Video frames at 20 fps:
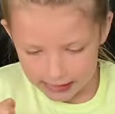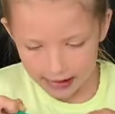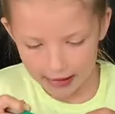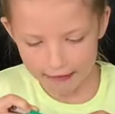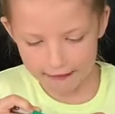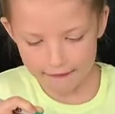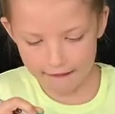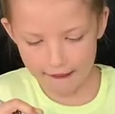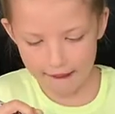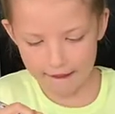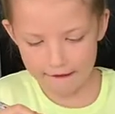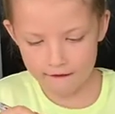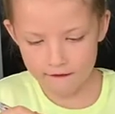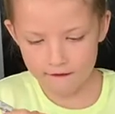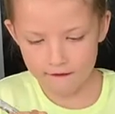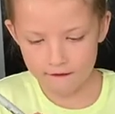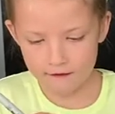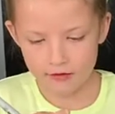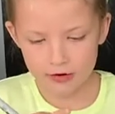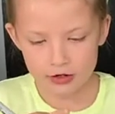And then
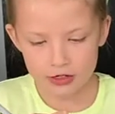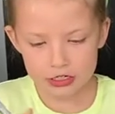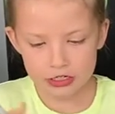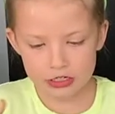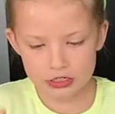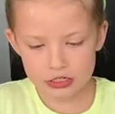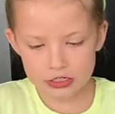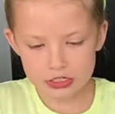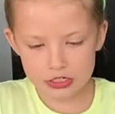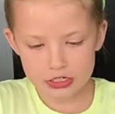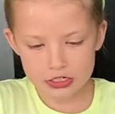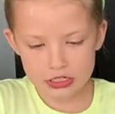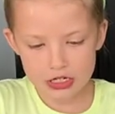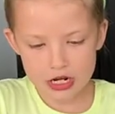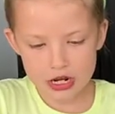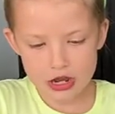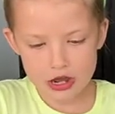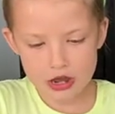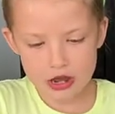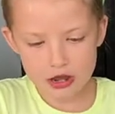you're going to
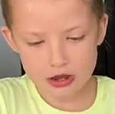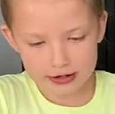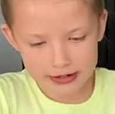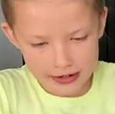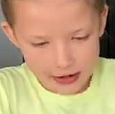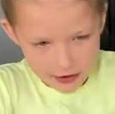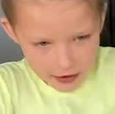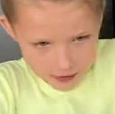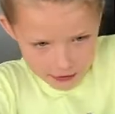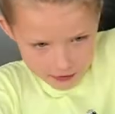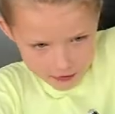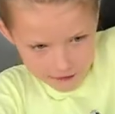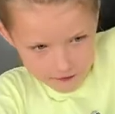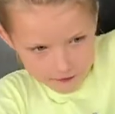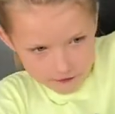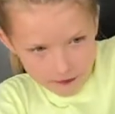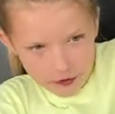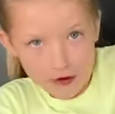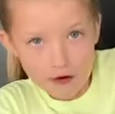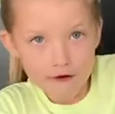turn it
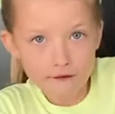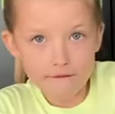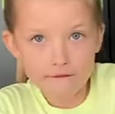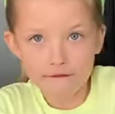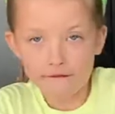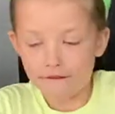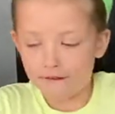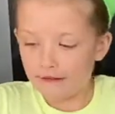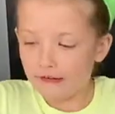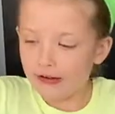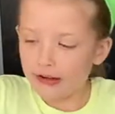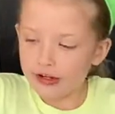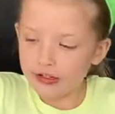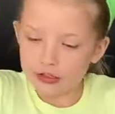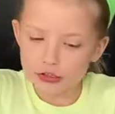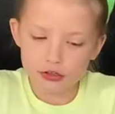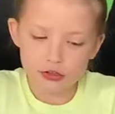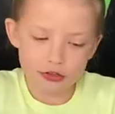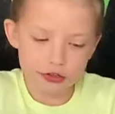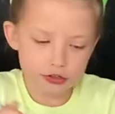over and
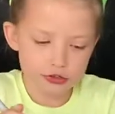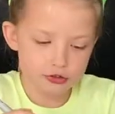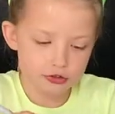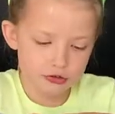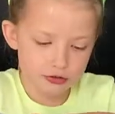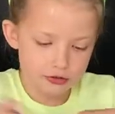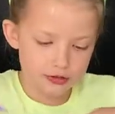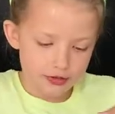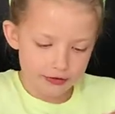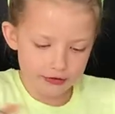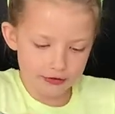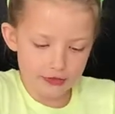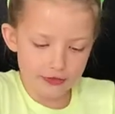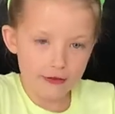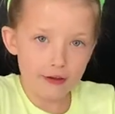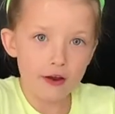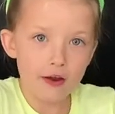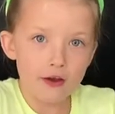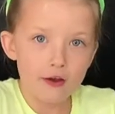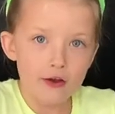you're going to draw
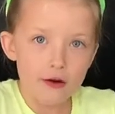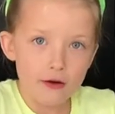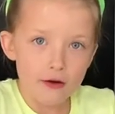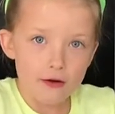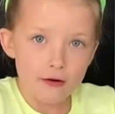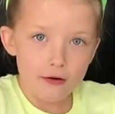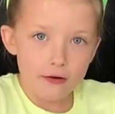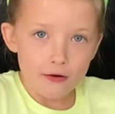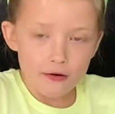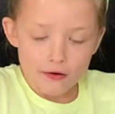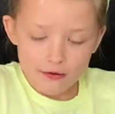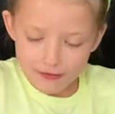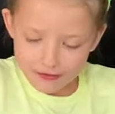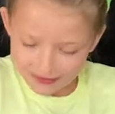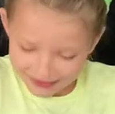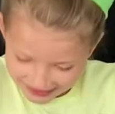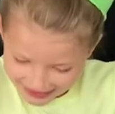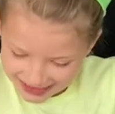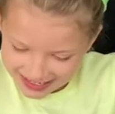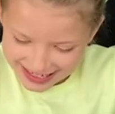something
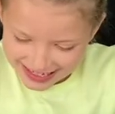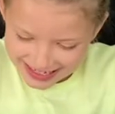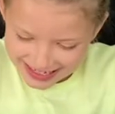on this